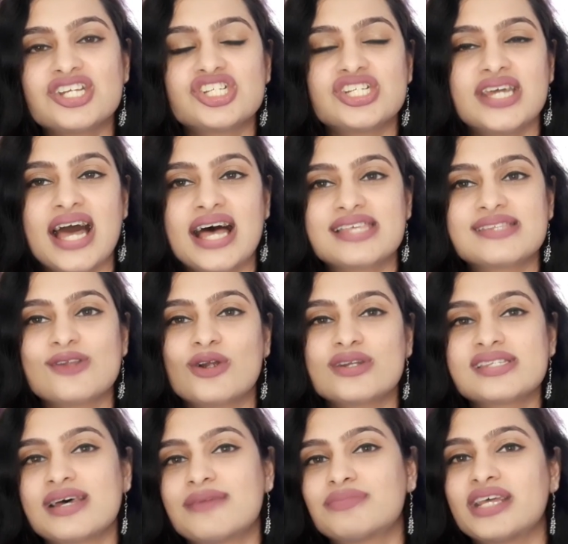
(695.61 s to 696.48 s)
she has
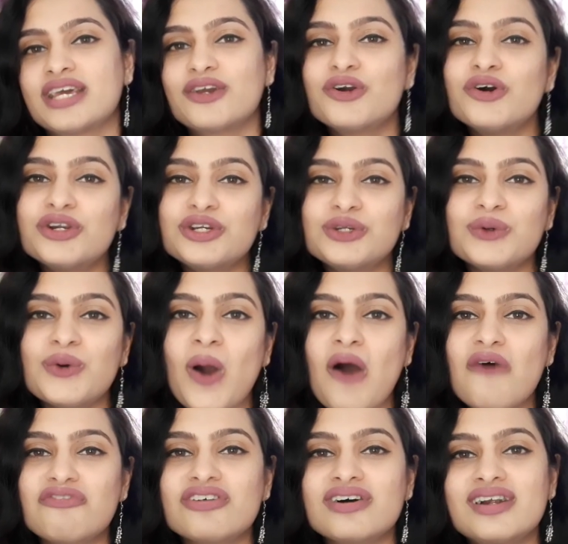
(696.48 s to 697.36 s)
not something good to
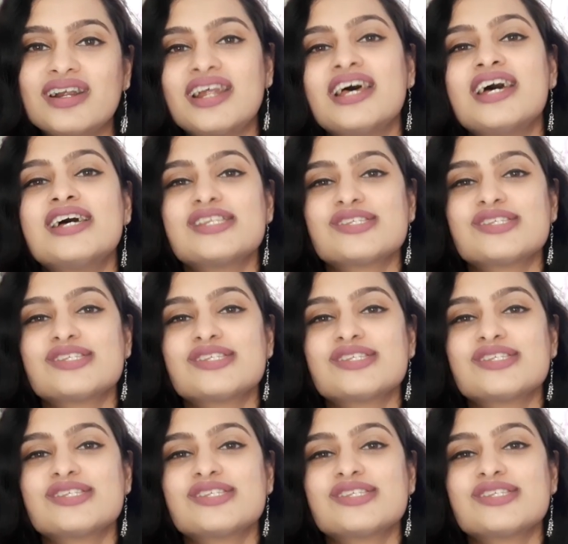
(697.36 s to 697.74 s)
offer.